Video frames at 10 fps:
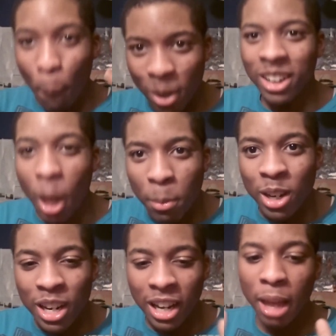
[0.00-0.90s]
but let
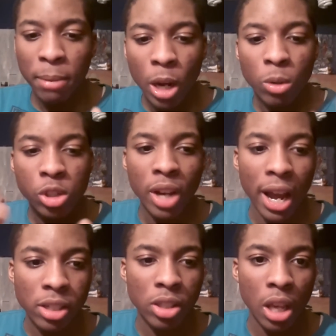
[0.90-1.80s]
me let me know what you
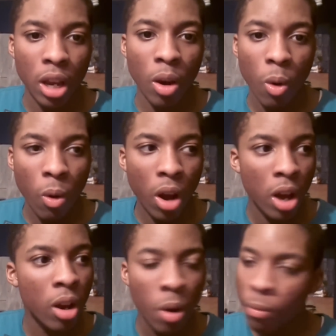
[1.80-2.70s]
guys think.
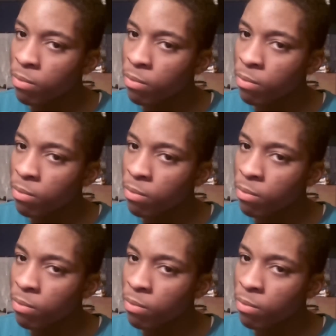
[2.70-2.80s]
Oh,